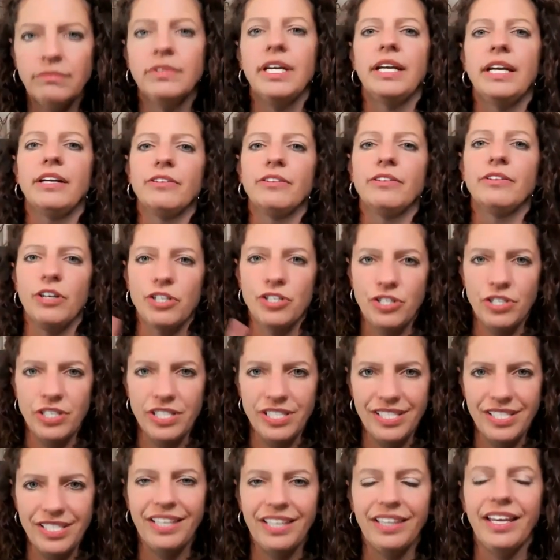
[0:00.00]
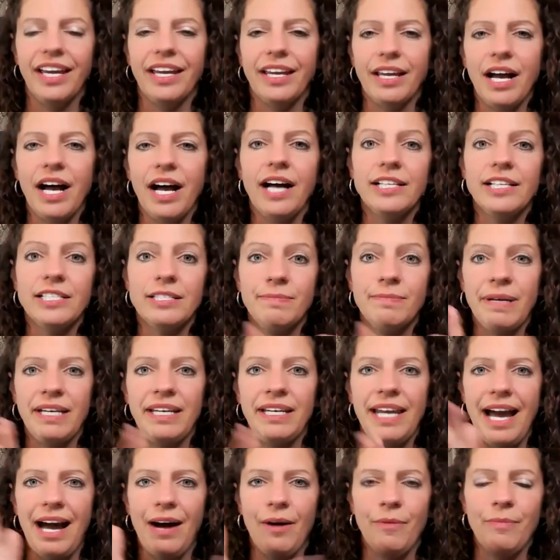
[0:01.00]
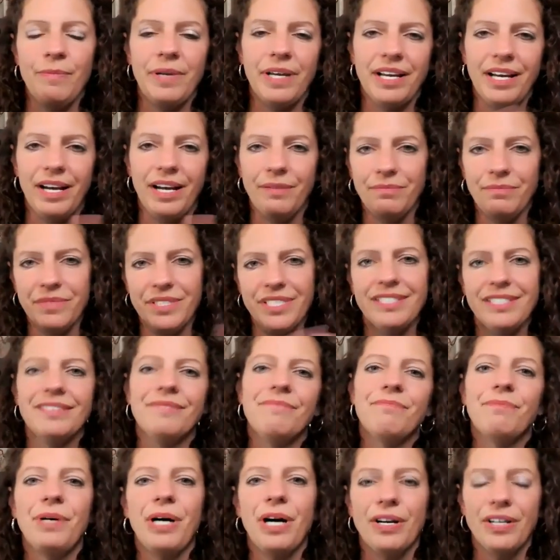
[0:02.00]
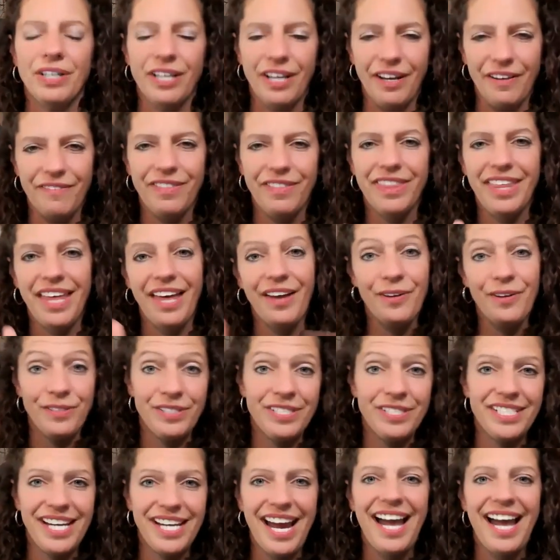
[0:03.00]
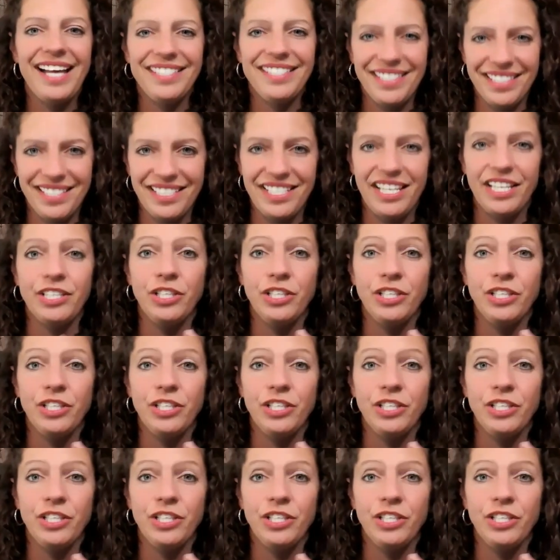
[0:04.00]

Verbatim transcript: getting groceries in. Like husband now becomes part of those tasks.